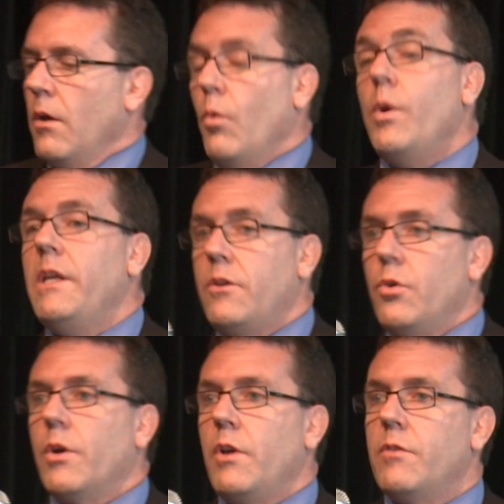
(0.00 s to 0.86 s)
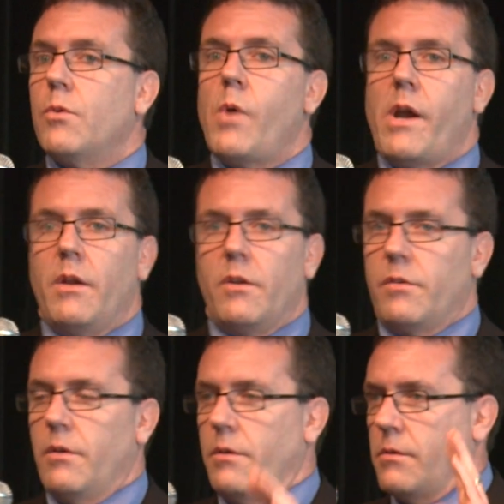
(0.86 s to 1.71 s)
we need to increase
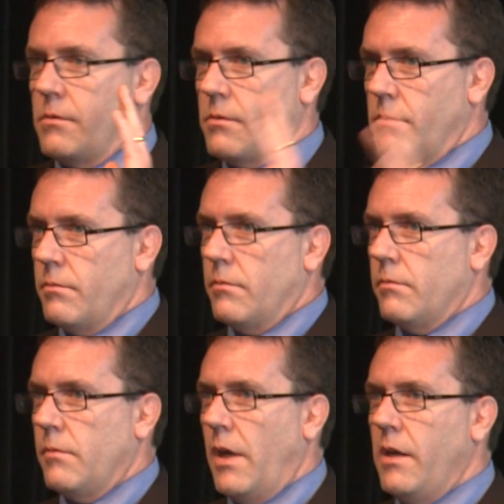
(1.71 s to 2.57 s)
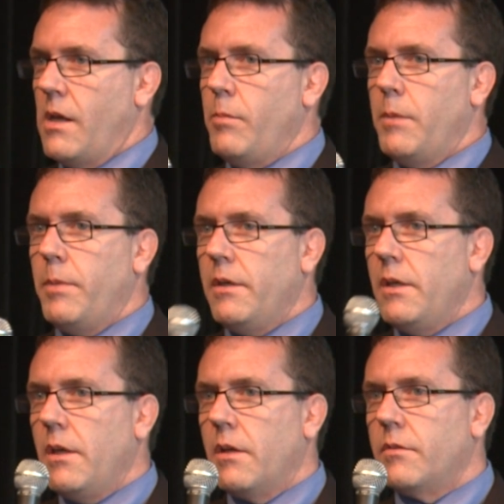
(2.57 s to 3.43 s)
awareness.
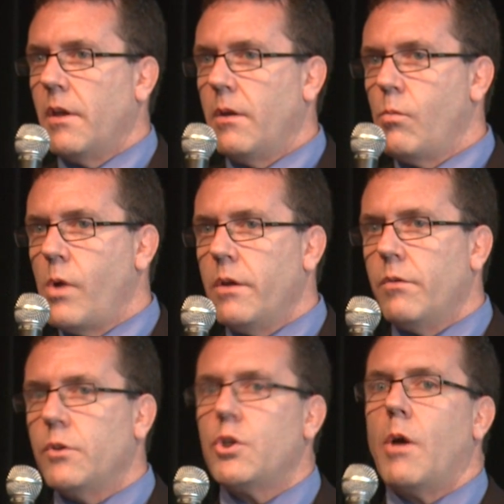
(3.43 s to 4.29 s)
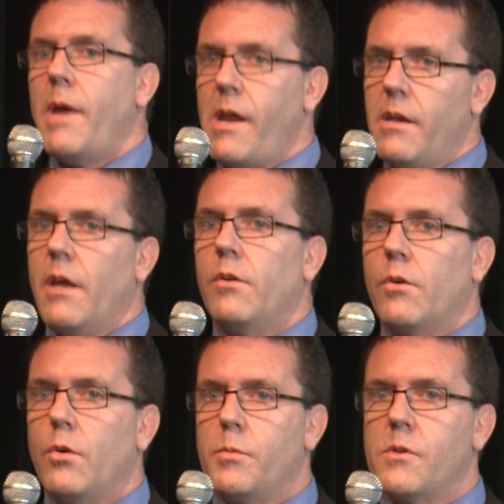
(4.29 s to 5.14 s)
nea.bpd has done a wonderful job, and other
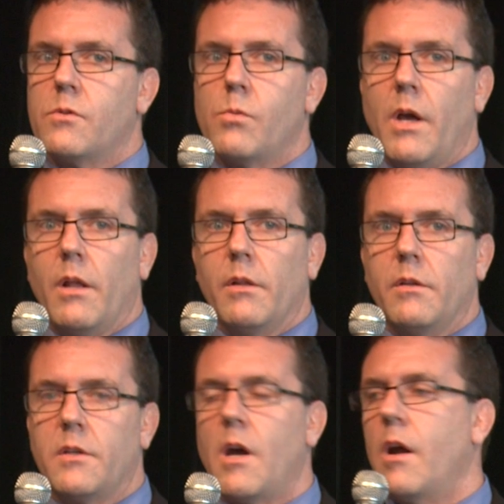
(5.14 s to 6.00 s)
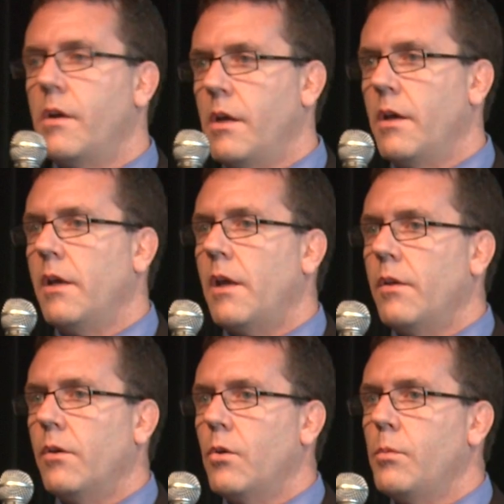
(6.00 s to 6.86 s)
groups as well. Tara and
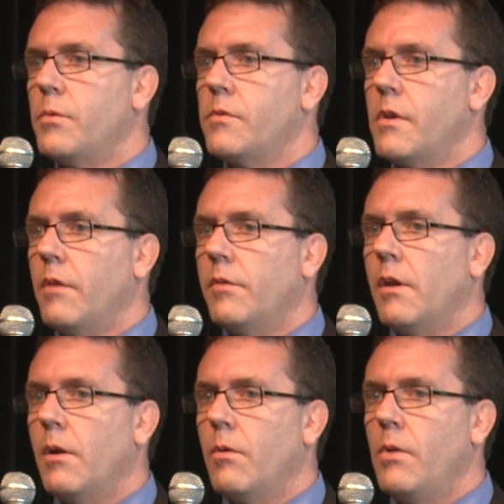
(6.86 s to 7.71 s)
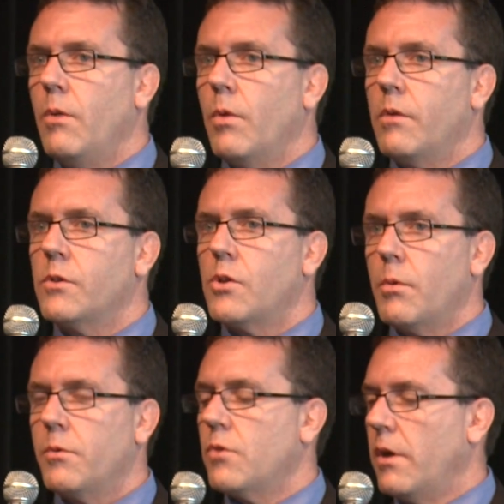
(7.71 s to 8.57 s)
other groups have done a really wonderful
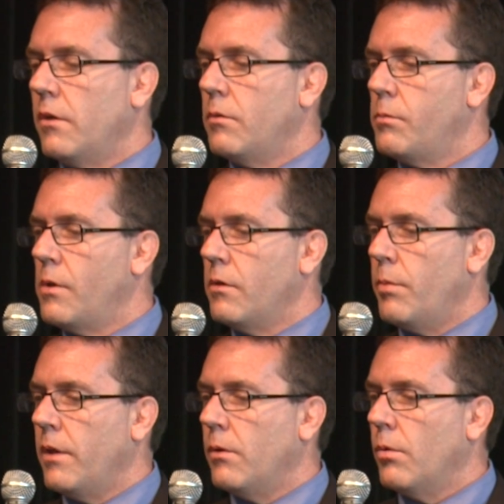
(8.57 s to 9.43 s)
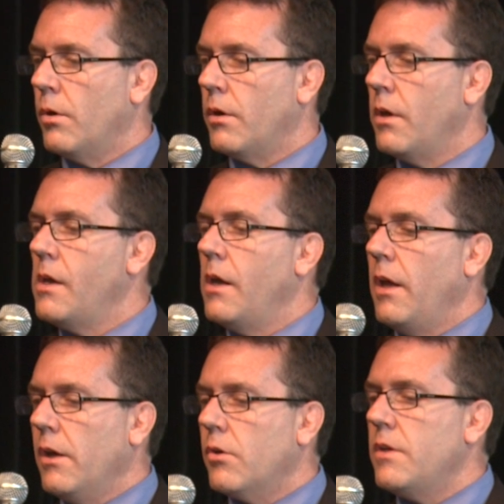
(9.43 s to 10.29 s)
job of trying to spread the word,
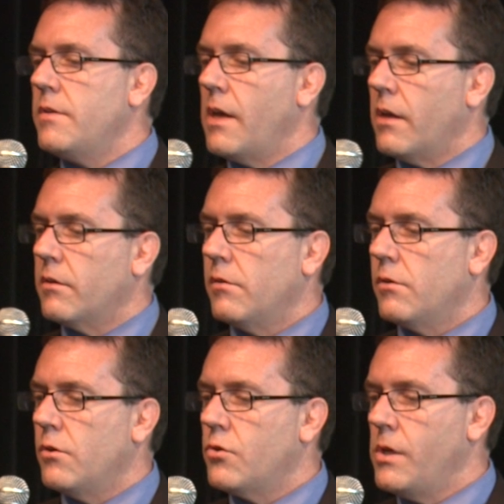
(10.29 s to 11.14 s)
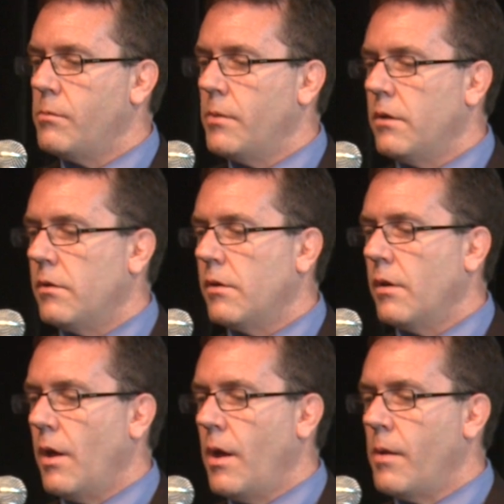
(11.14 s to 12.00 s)
increasing access to treatment.
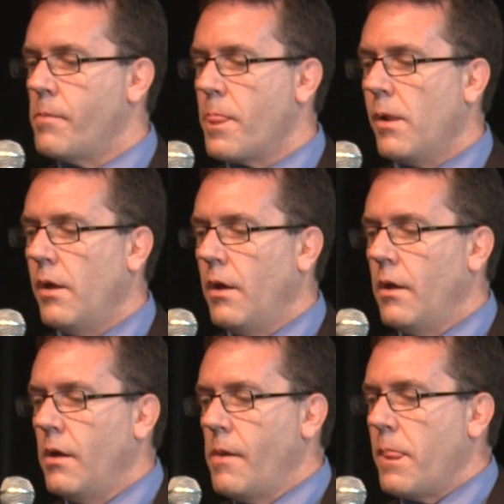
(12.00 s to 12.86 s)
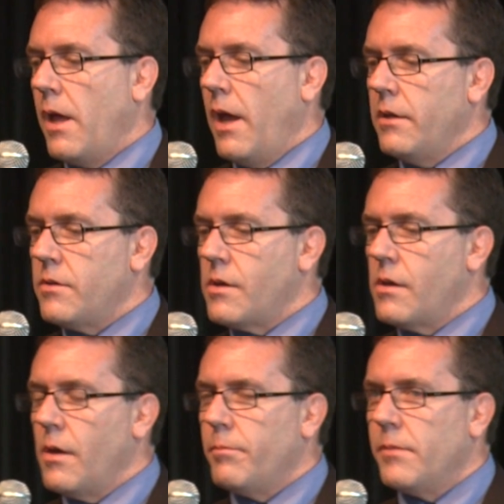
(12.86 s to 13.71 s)

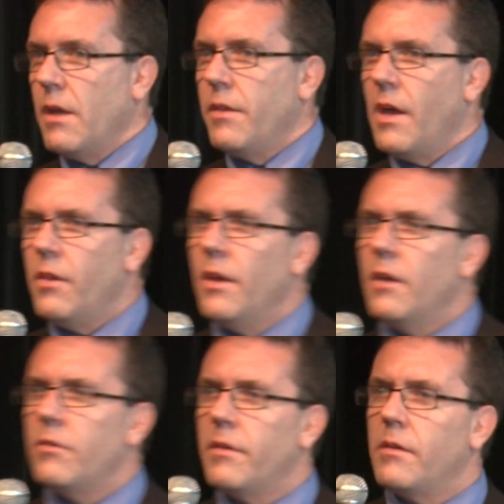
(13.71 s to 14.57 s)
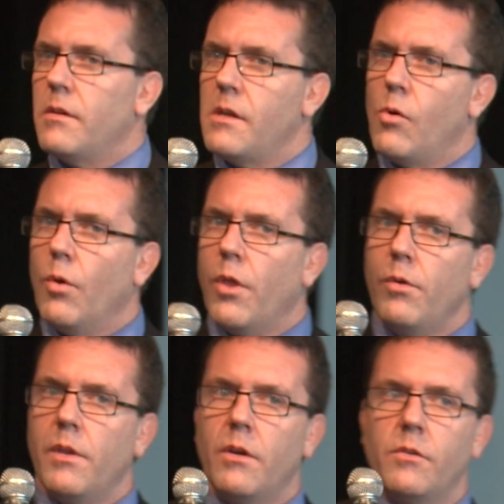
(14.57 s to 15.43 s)
The other thing is that
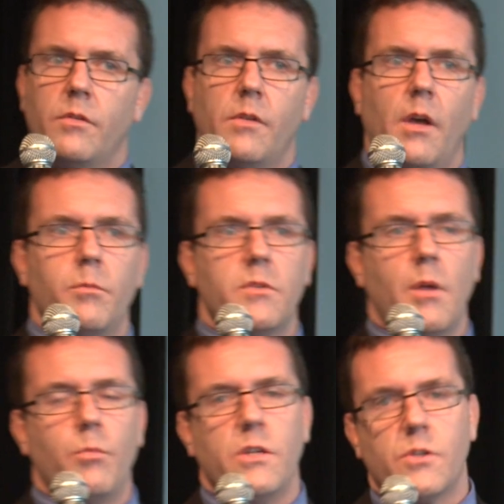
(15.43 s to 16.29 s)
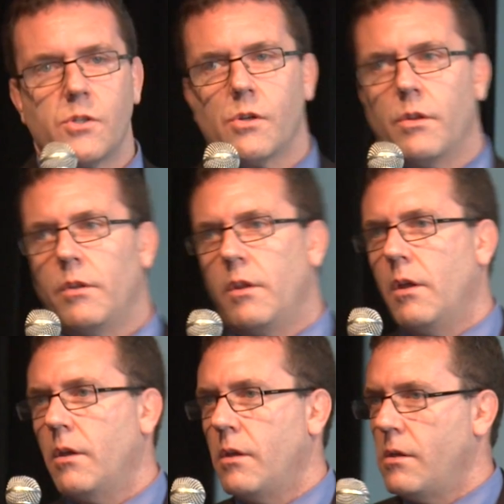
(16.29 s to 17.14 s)
although there's some research on
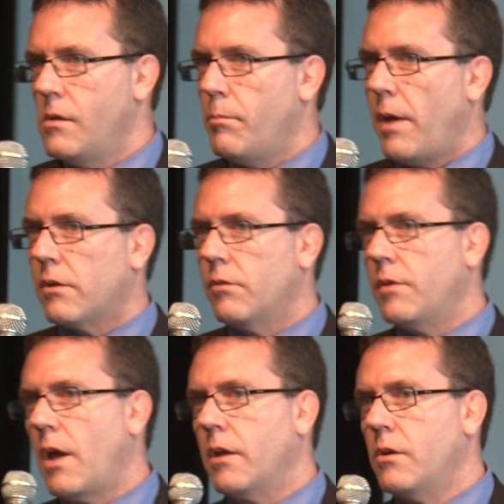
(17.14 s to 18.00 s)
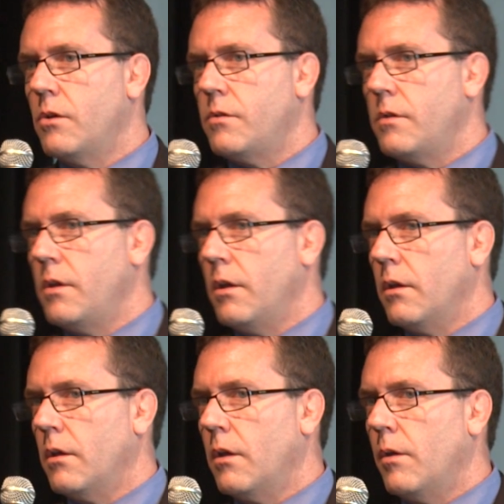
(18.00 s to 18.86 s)
the impact of
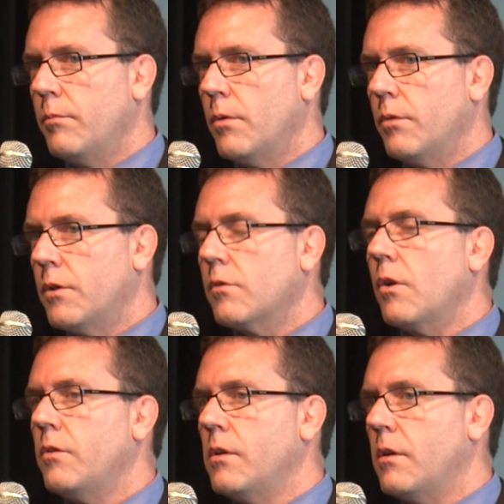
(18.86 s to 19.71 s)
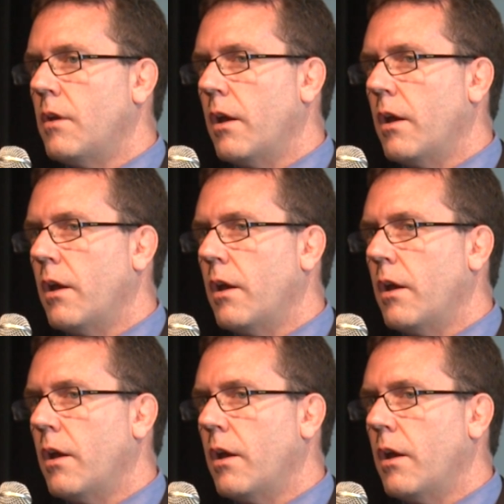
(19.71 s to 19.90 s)
diagnosing, of disclosing the